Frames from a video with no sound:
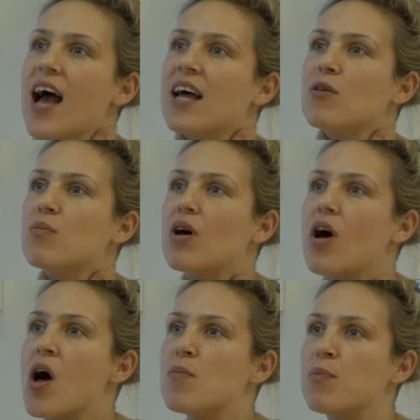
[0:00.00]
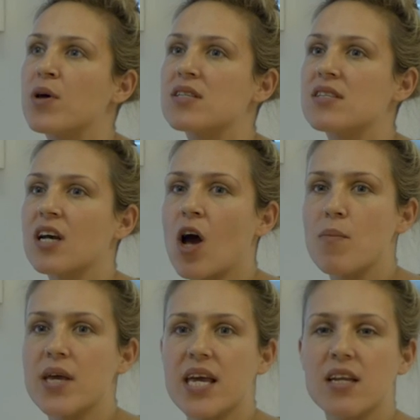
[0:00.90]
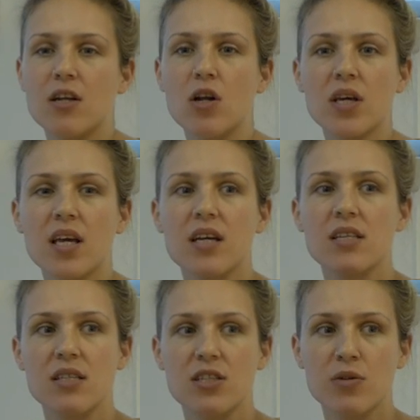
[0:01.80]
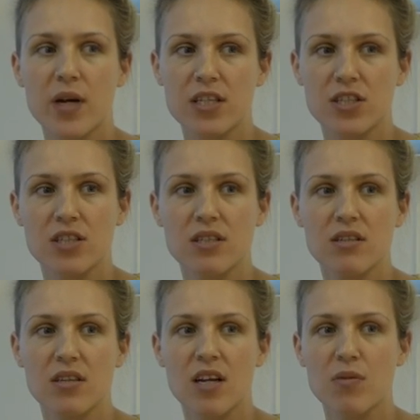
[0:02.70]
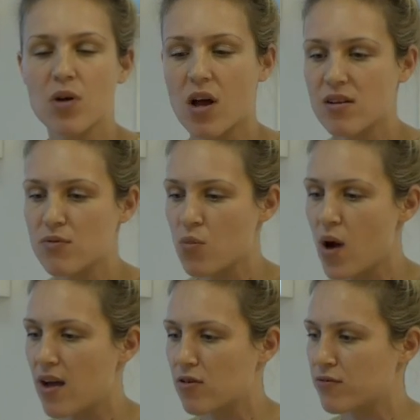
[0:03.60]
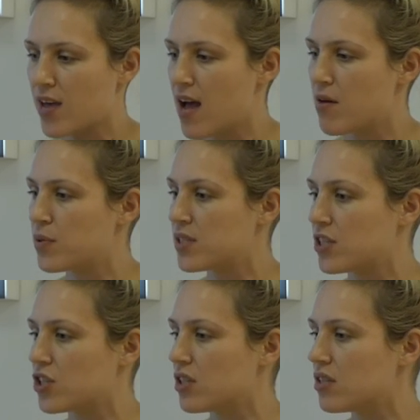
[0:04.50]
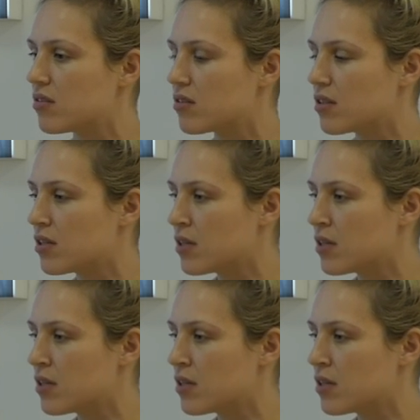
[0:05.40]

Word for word: and I'm a person coming in and looking at a situation, and I'm kind of aware of that position